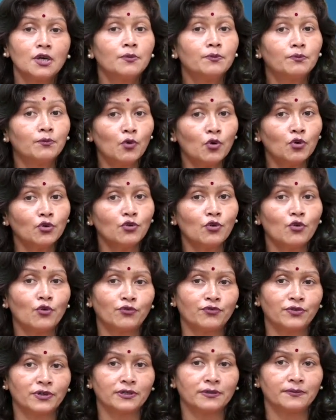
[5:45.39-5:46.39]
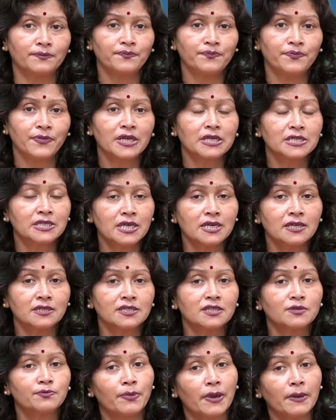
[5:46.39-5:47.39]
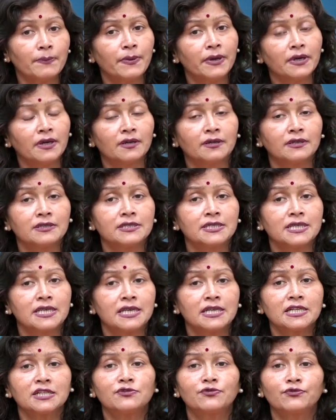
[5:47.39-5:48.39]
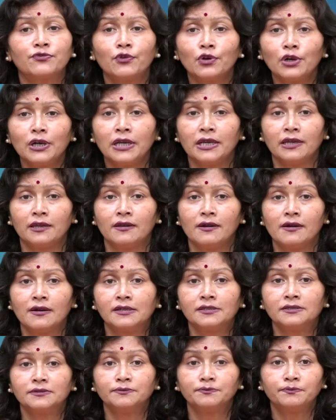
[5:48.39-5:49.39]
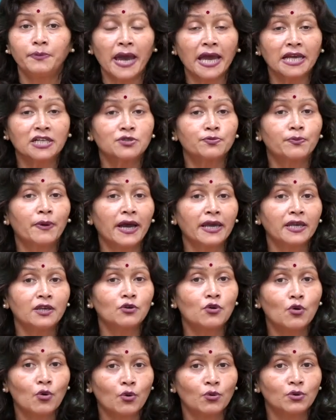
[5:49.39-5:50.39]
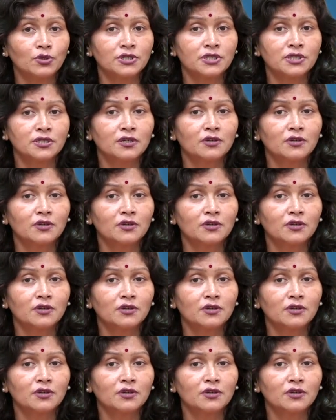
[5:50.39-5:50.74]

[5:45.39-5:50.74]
Moreover, since paper currency is fully backed by gold,